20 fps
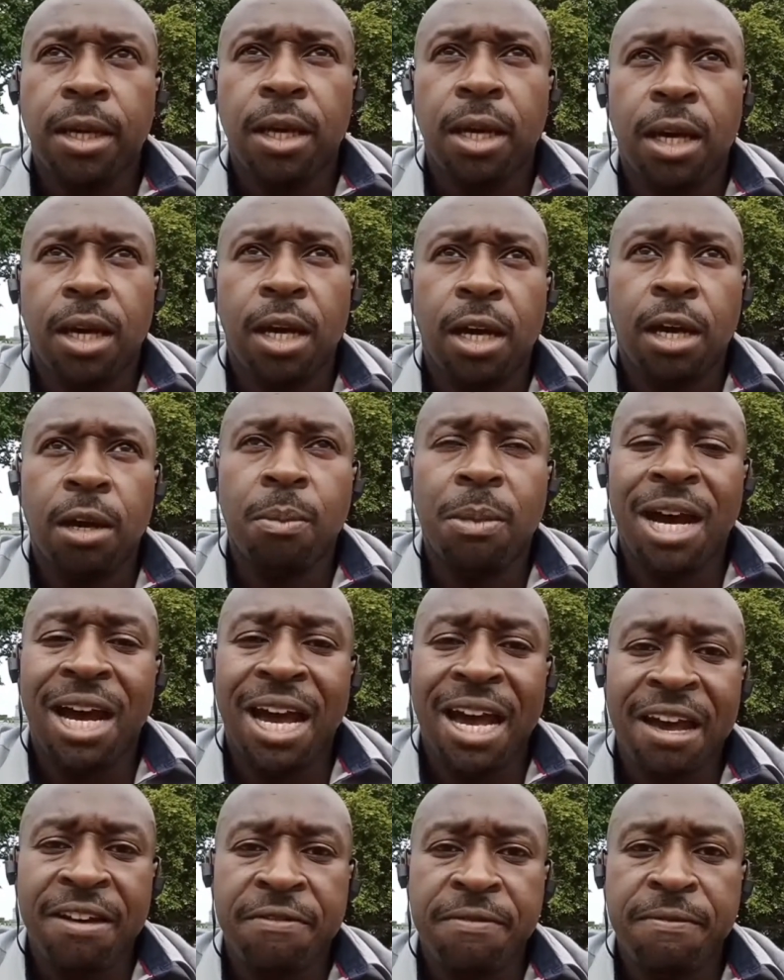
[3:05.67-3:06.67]
I
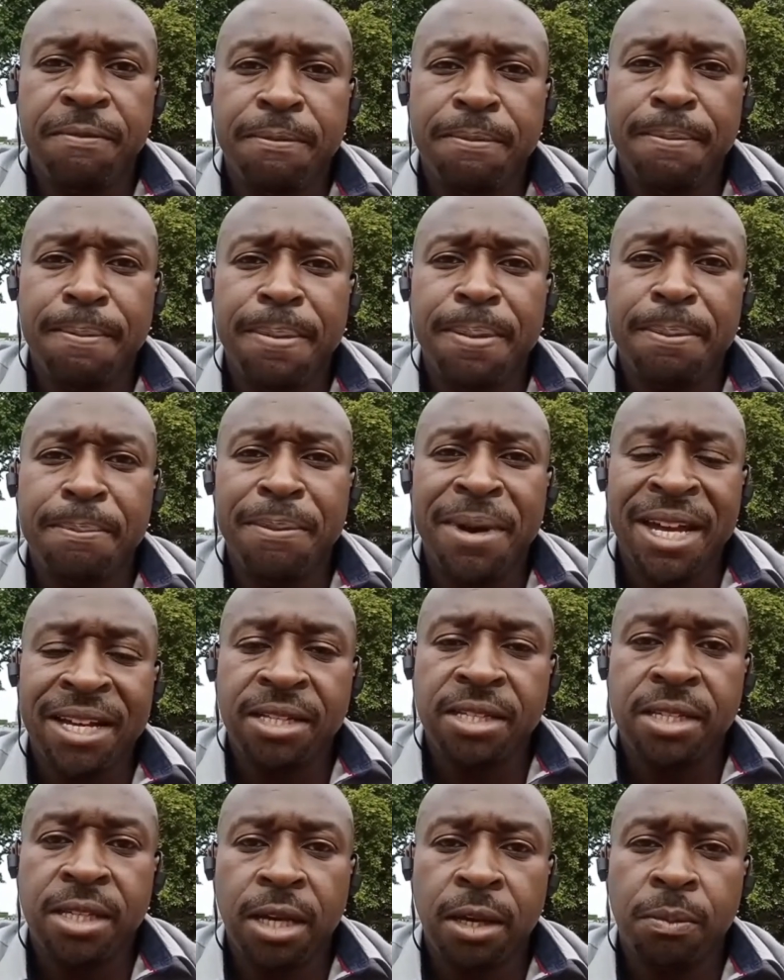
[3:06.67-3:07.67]
have made
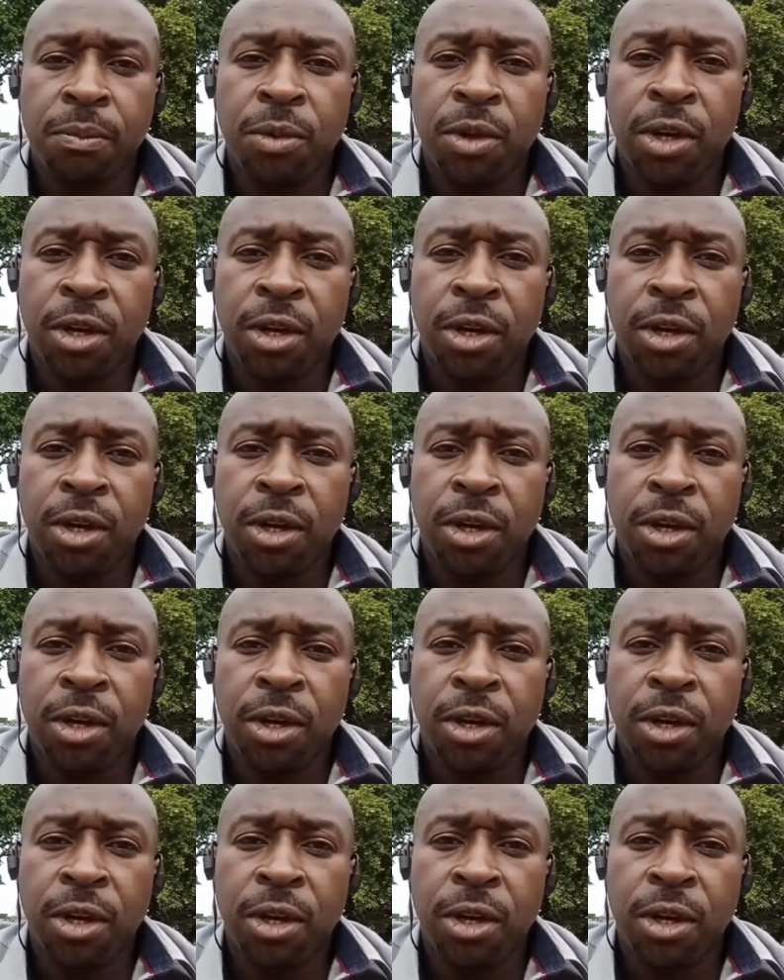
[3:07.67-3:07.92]
some